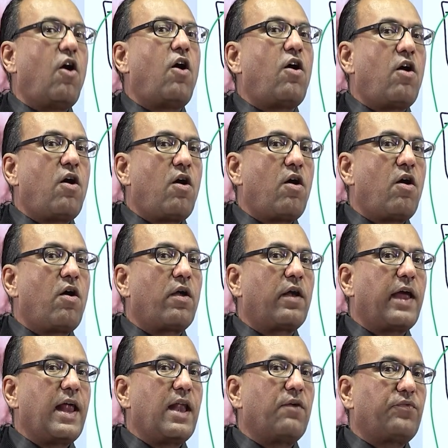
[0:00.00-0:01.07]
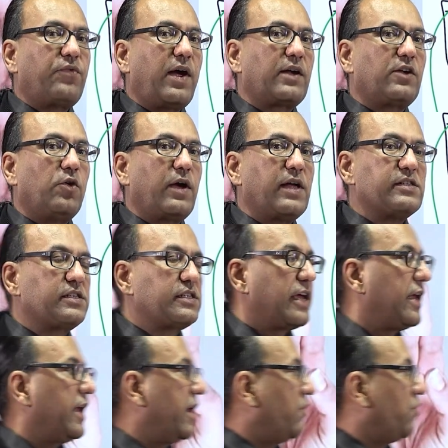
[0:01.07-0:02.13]
Or in effect, you can
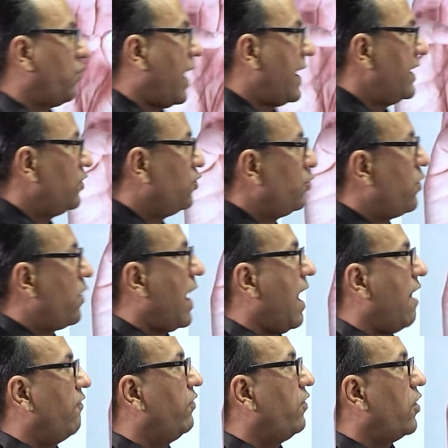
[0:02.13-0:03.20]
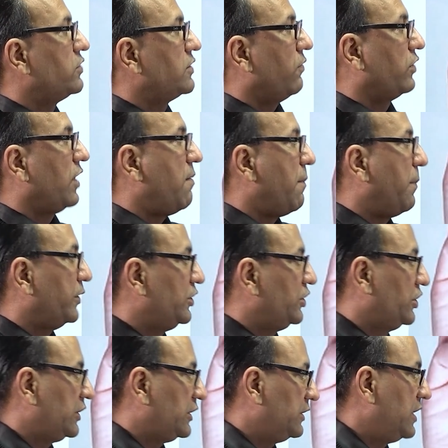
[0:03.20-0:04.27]
say, why do you have loss of thumb
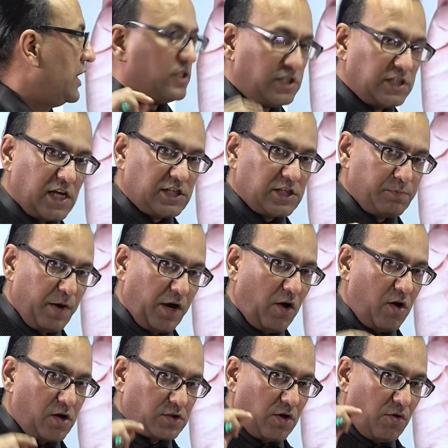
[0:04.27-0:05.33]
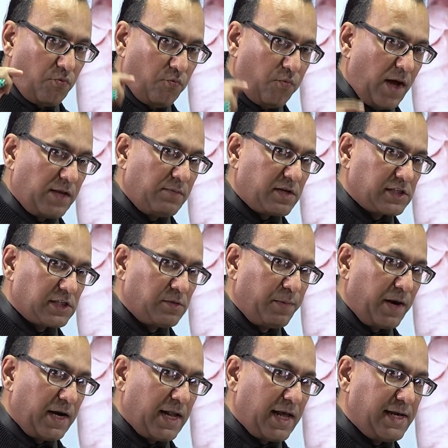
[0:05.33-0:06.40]
apposition? Just because of one muscle
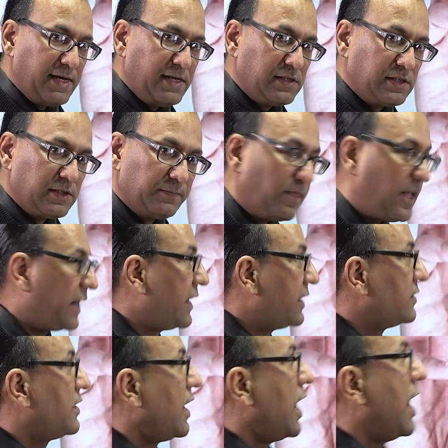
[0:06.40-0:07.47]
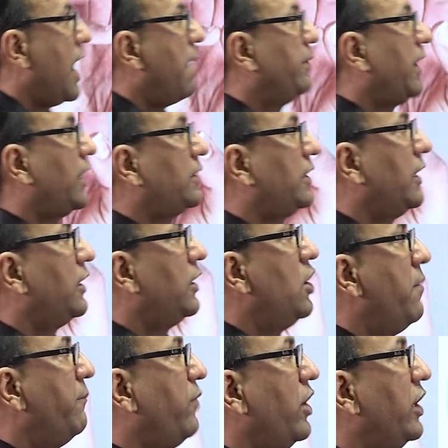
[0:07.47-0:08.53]
paralyzed, that is the abductor
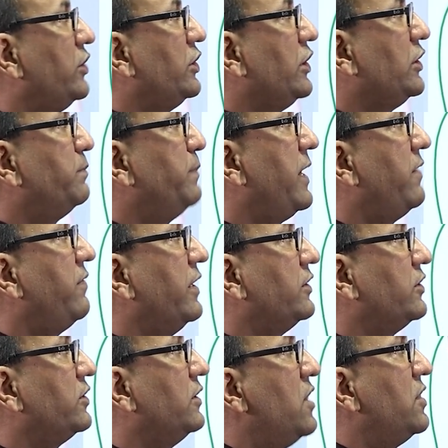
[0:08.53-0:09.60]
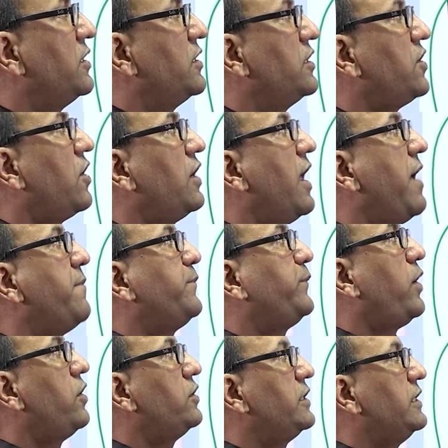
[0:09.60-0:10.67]
pollicis brevis. This is all
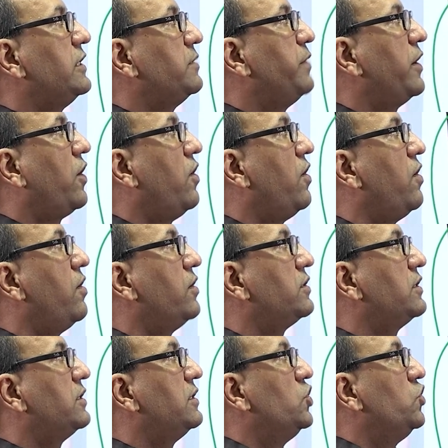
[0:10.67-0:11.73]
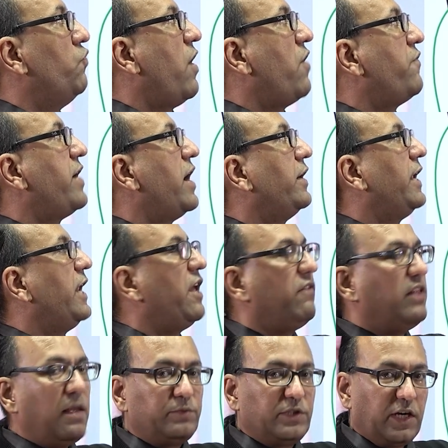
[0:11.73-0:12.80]
important because when we are dealing with
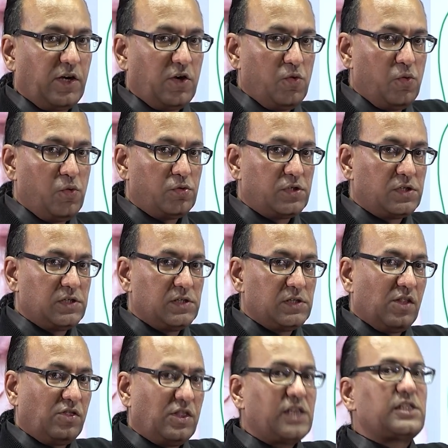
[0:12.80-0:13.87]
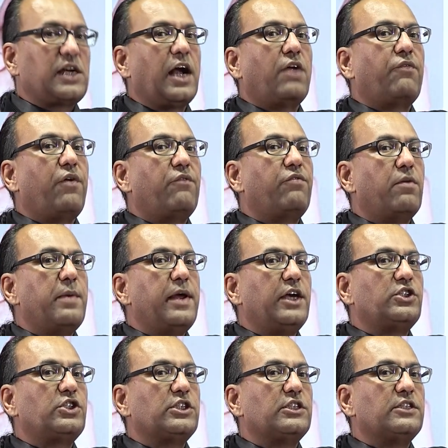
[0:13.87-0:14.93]
MCQs, this kind of
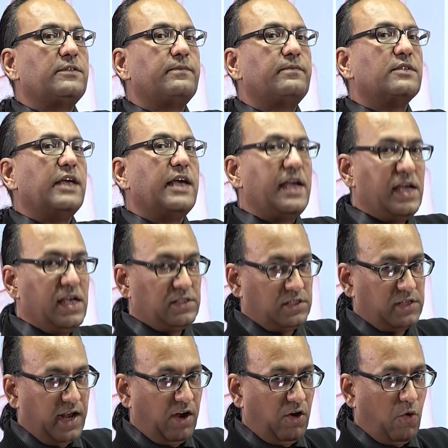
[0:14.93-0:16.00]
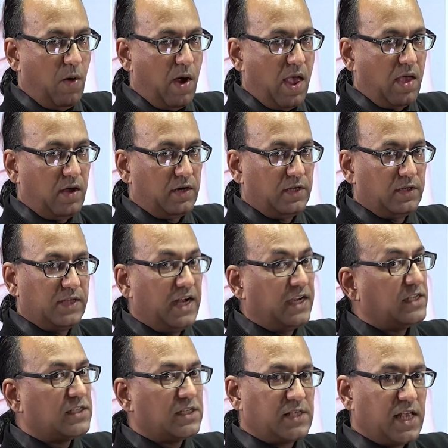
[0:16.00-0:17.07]
information is required. It
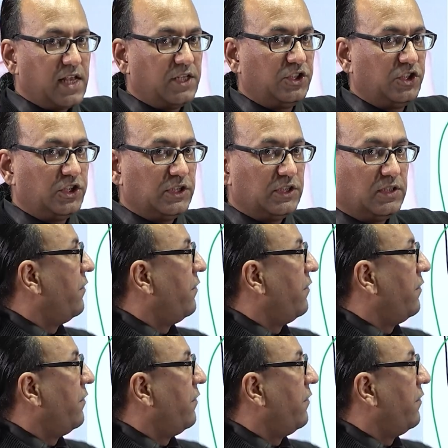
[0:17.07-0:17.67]
is essential.